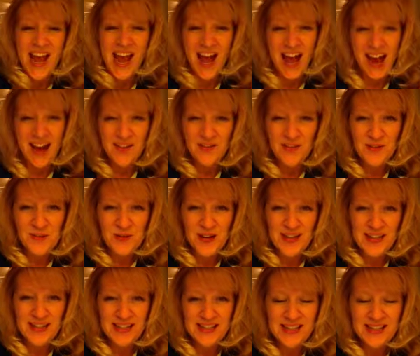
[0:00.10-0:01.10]
Hi,
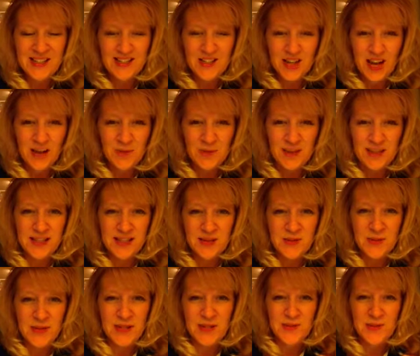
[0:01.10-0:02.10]
everyone. It's Jen with
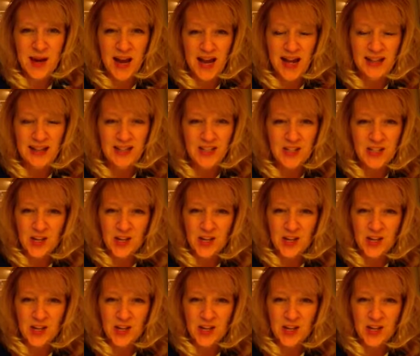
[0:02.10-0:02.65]
this week's reality